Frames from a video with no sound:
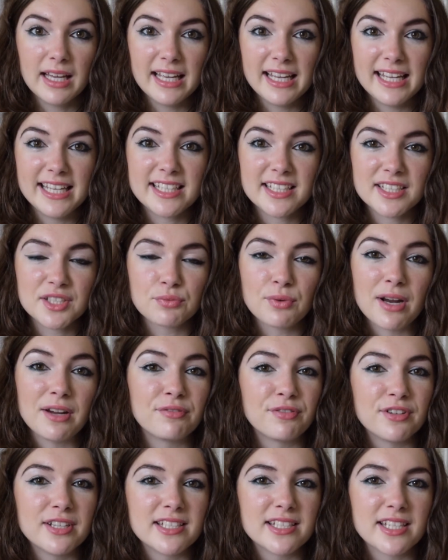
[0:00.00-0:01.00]
He does
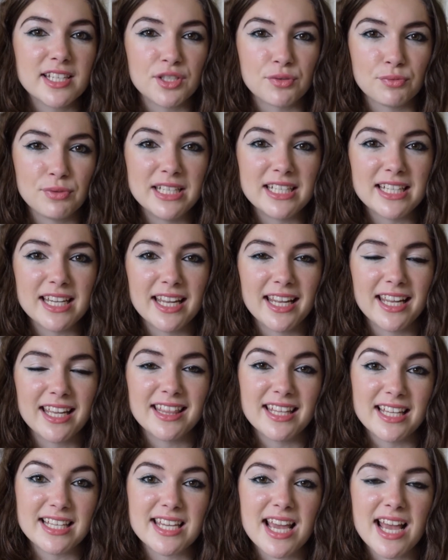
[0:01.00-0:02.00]
reference his reading in
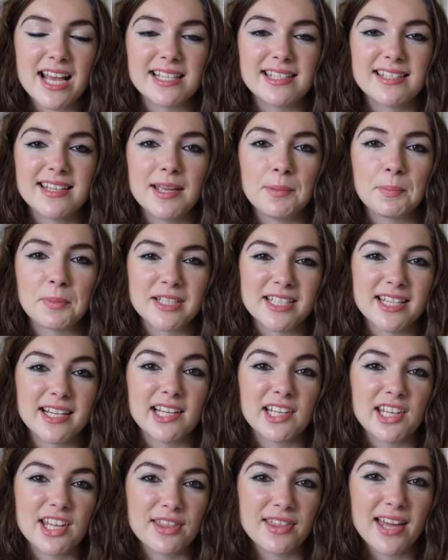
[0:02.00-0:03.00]
this essay,
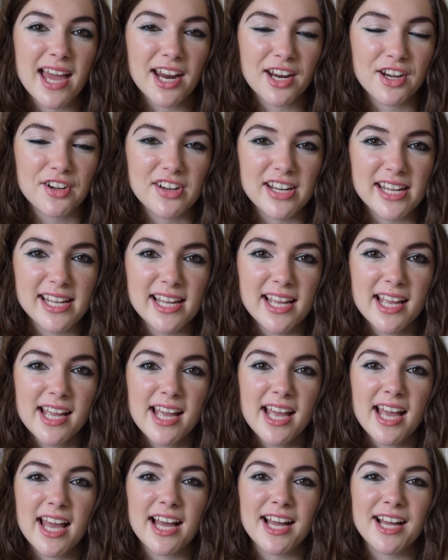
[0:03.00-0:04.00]
particularly Thackeray,
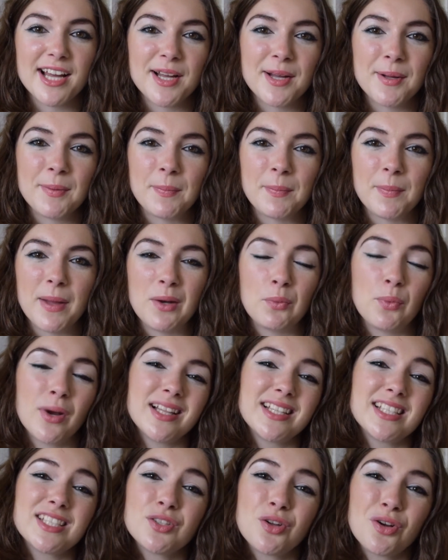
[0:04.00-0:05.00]
and while
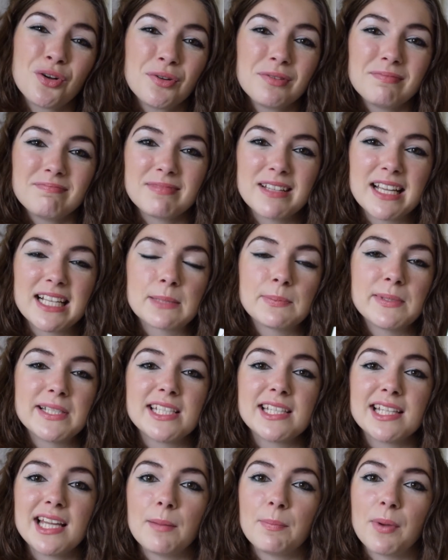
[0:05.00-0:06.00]
it's not
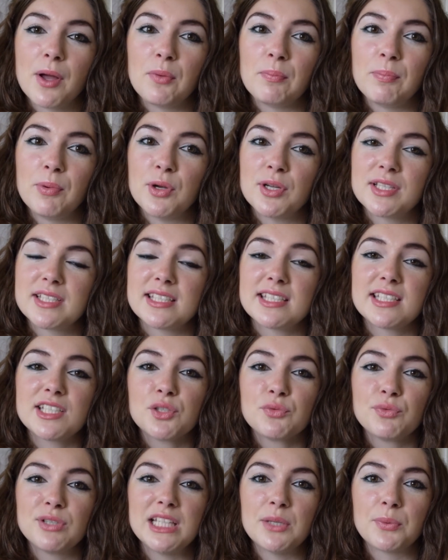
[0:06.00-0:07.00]
explicitly about books, it's
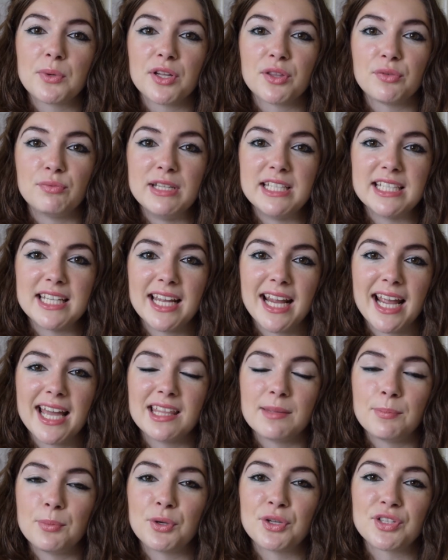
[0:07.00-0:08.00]
still really worth reading, and
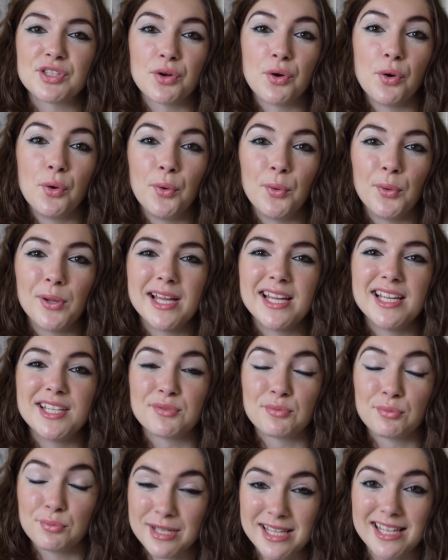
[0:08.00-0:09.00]
the book as a whole is
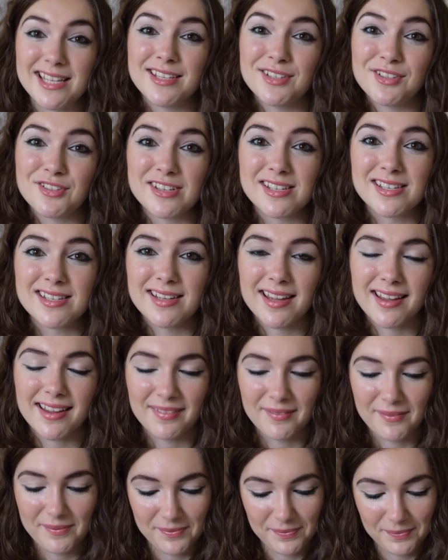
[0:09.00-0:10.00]
really interesting.
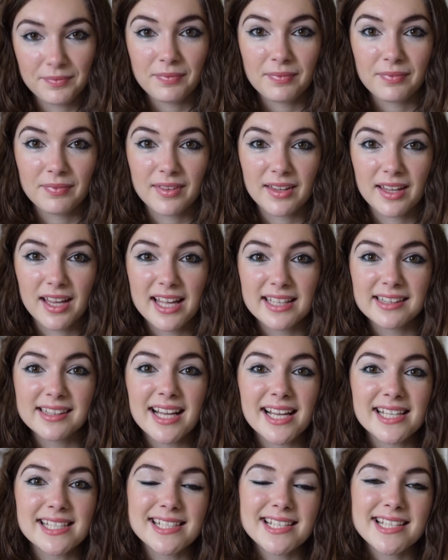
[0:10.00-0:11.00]

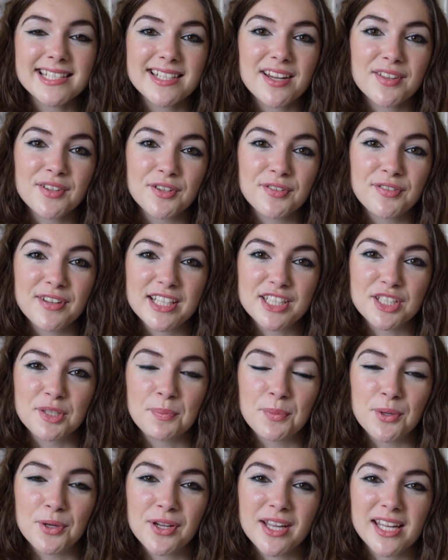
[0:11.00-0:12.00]
Lastly is another fiction
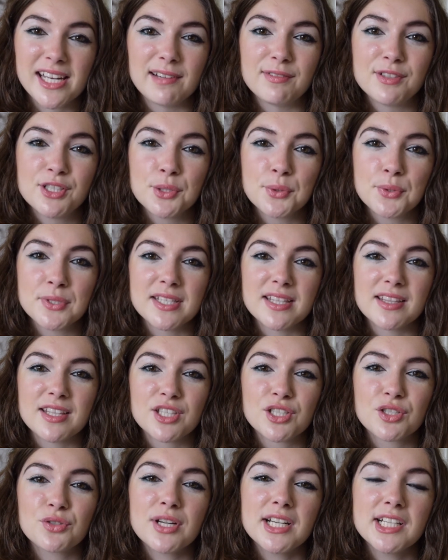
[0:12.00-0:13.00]
book, and I've chosen The
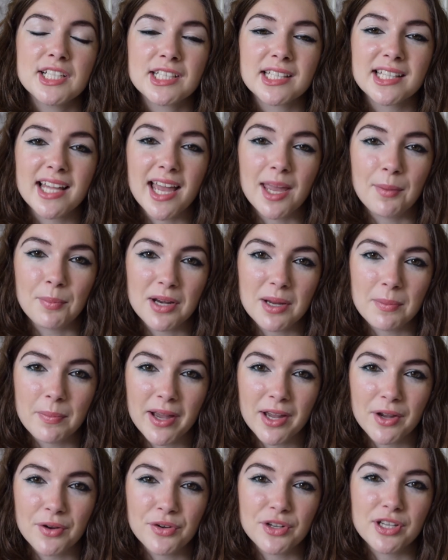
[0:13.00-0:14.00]
Strange Library by
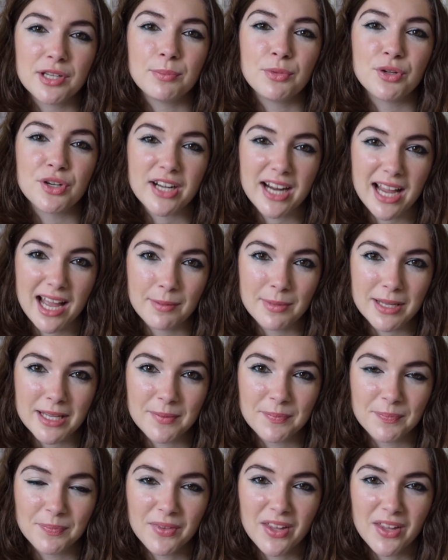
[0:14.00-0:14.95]
Haruki Murakami.